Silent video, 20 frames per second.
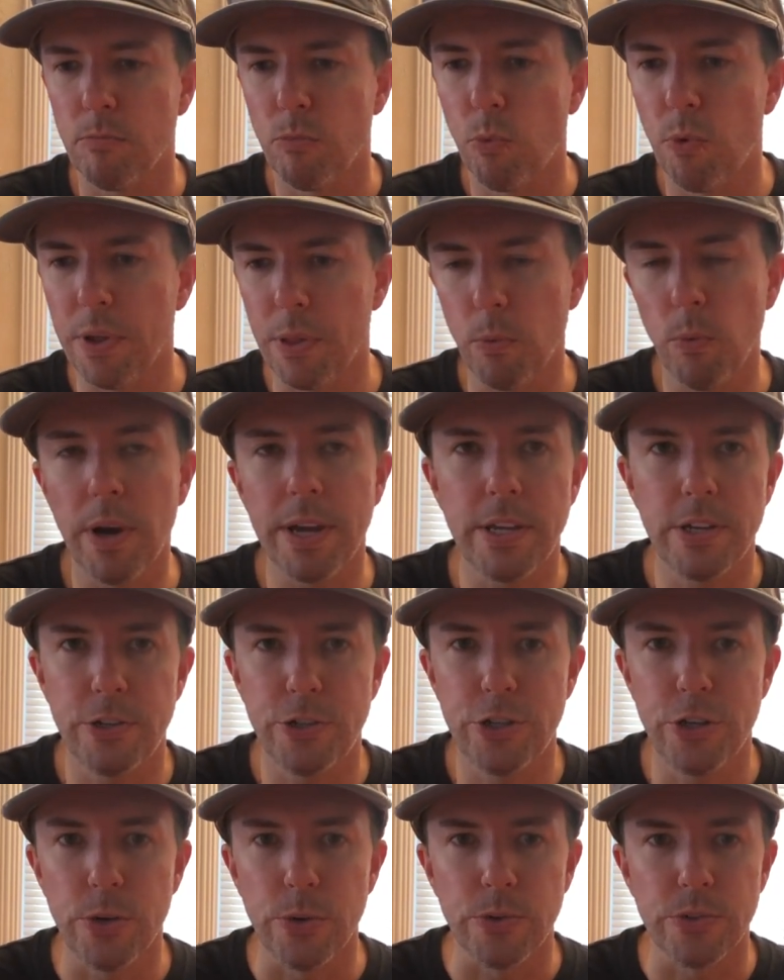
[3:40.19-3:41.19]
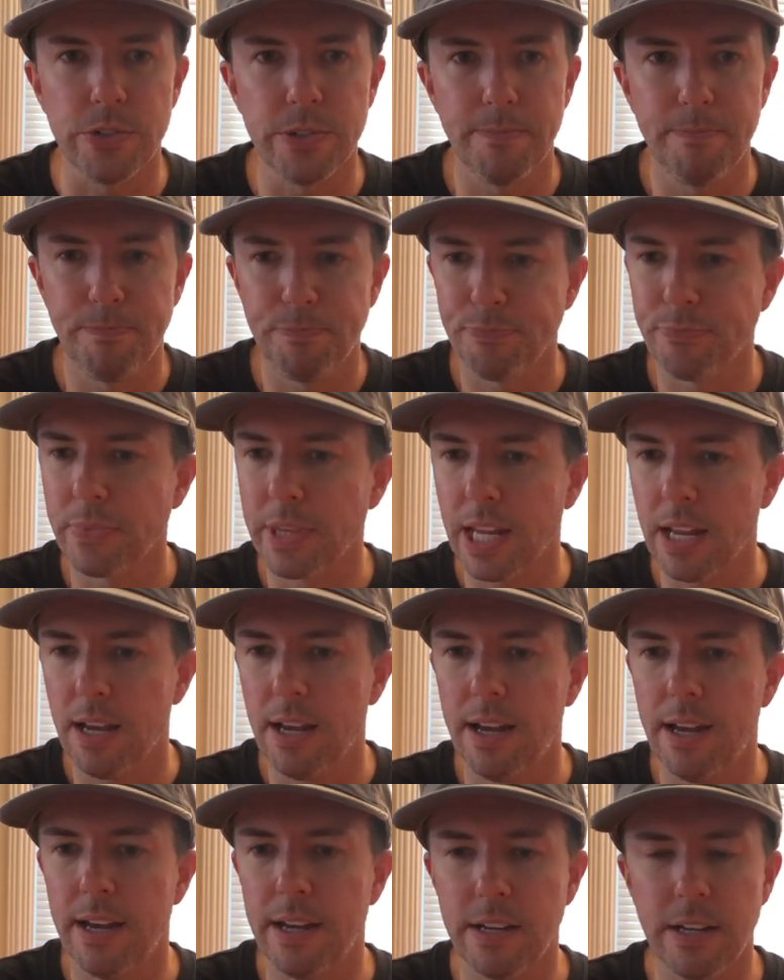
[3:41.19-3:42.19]
with what you choose.
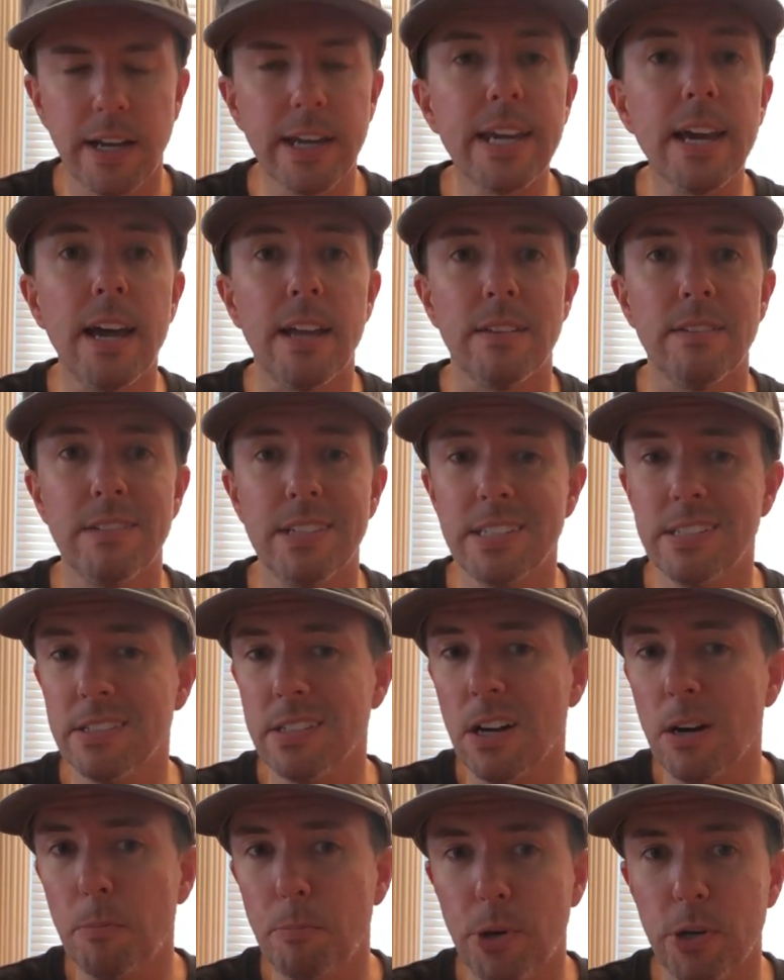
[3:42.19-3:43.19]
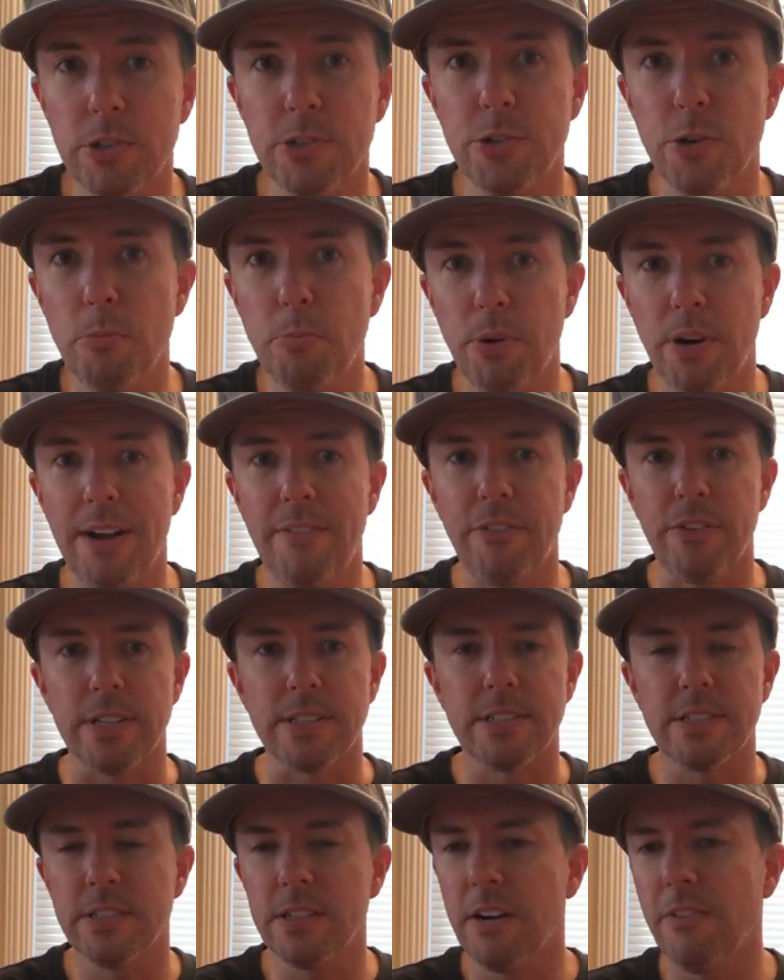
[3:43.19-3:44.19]
And again, this is all personal
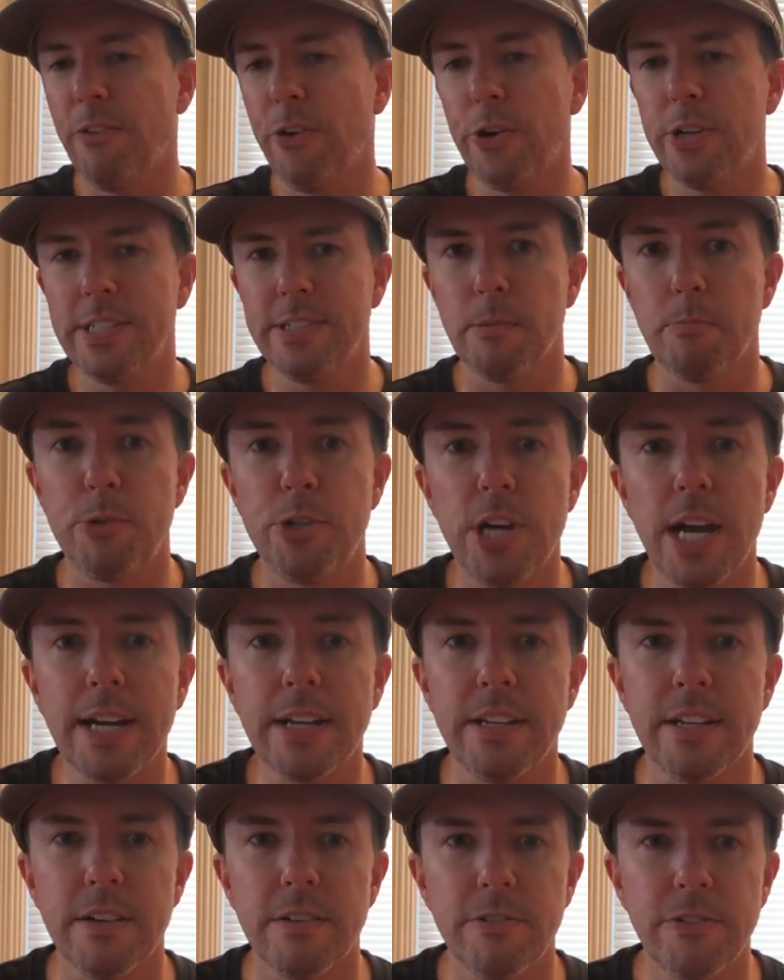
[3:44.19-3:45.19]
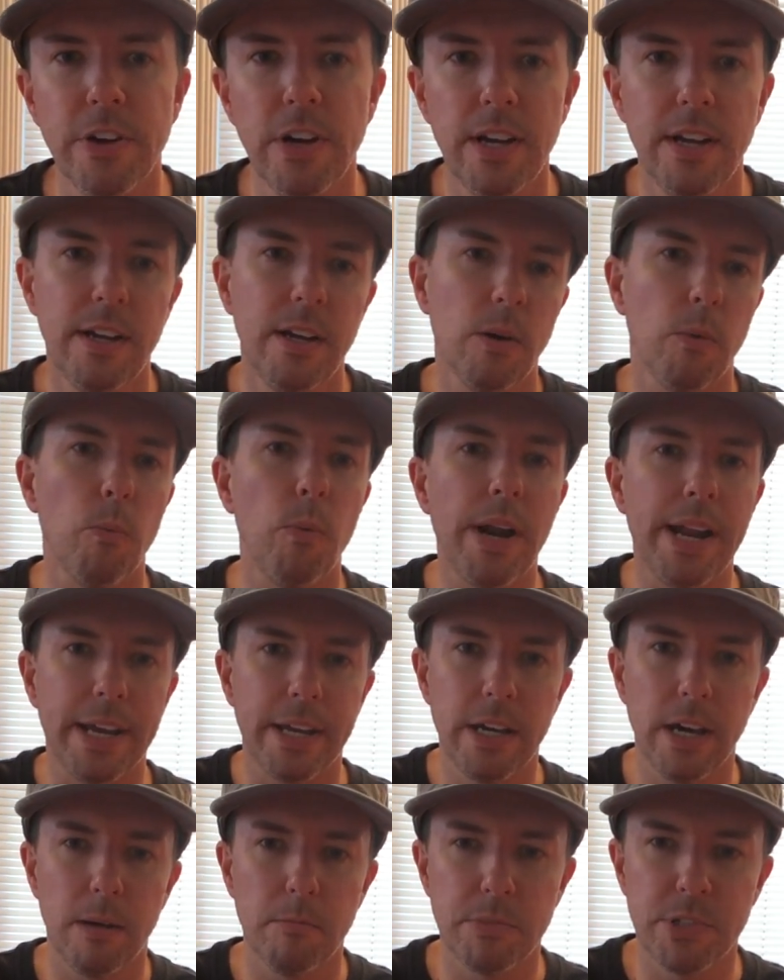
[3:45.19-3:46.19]
preference. It's all very subjective when
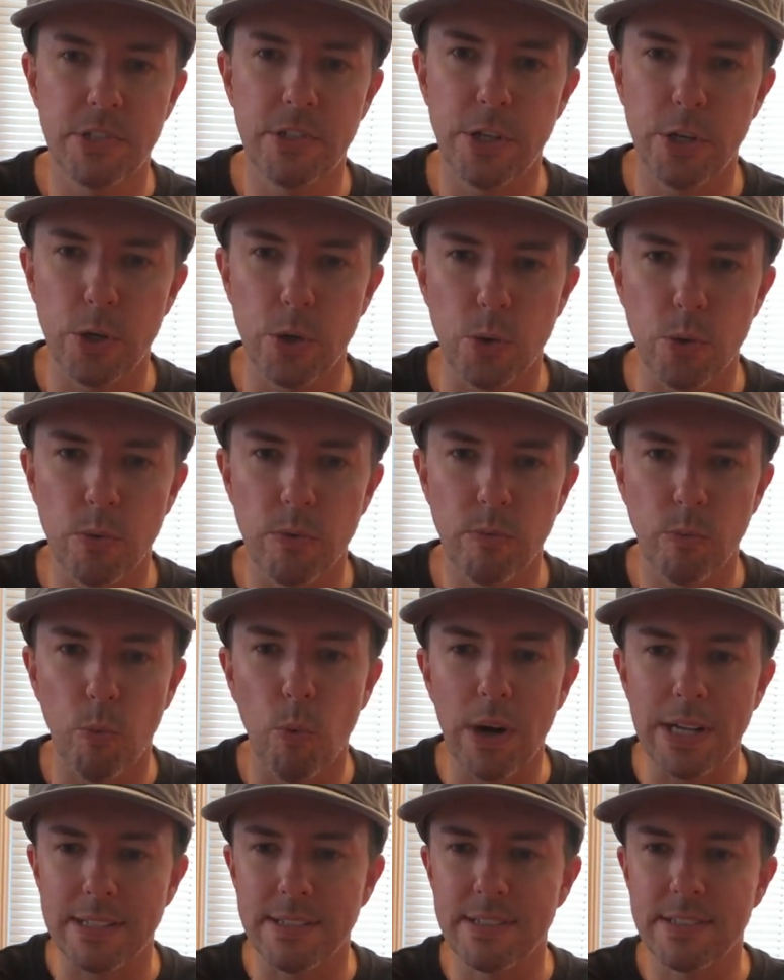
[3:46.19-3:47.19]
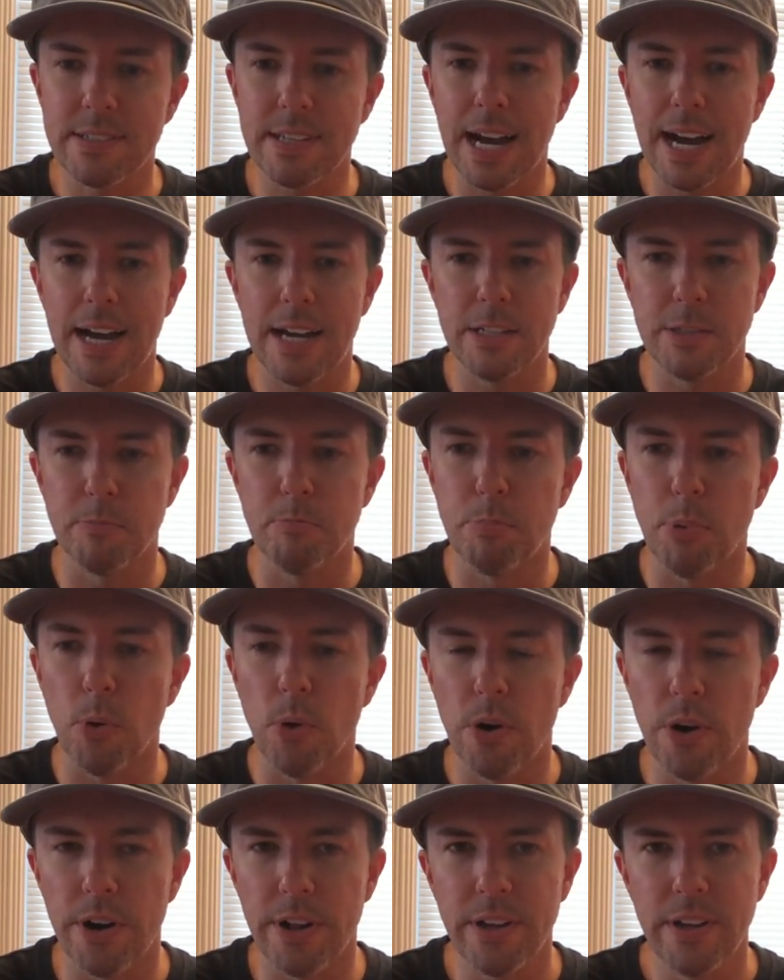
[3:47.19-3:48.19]
it comes to what size
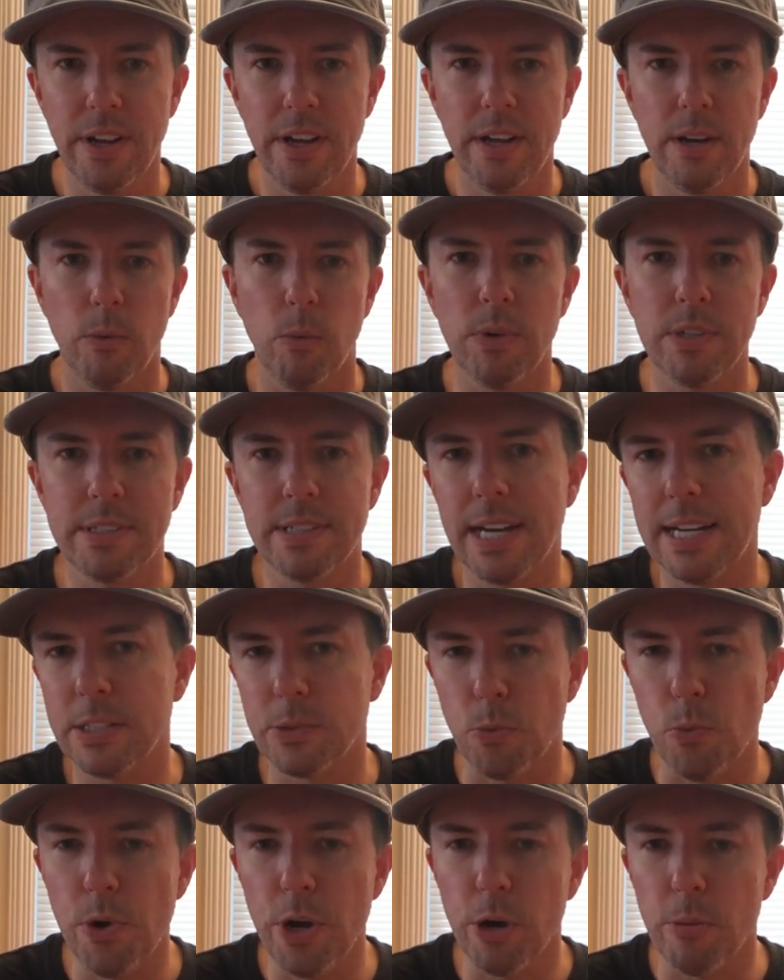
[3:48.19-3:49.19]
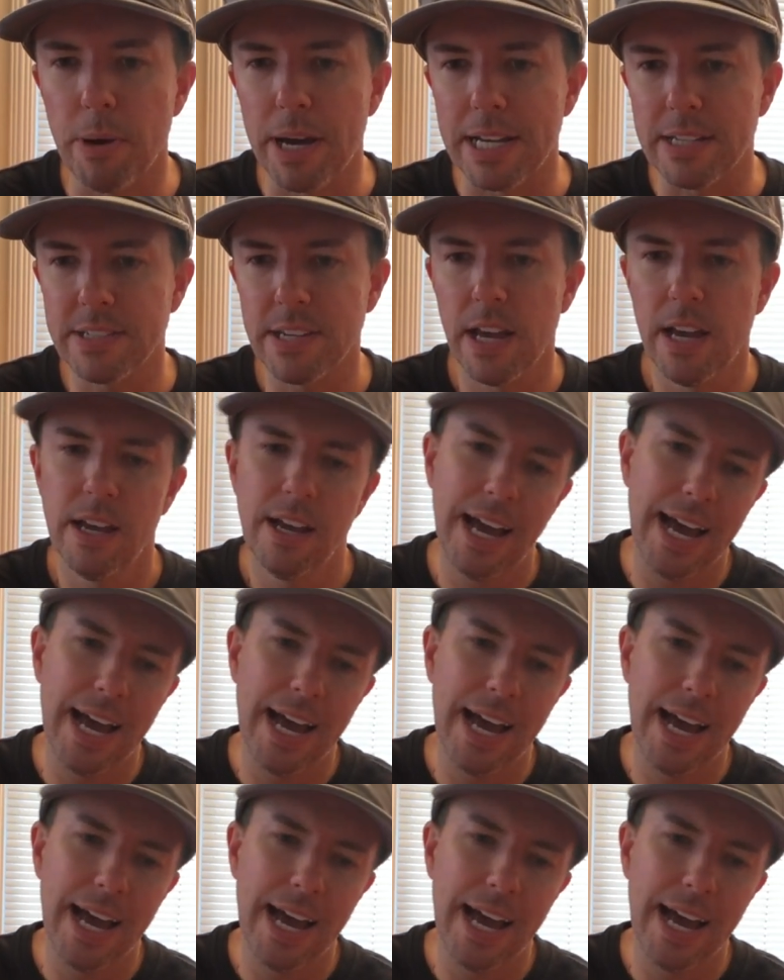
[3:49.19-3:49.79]
board, what size wheelbase.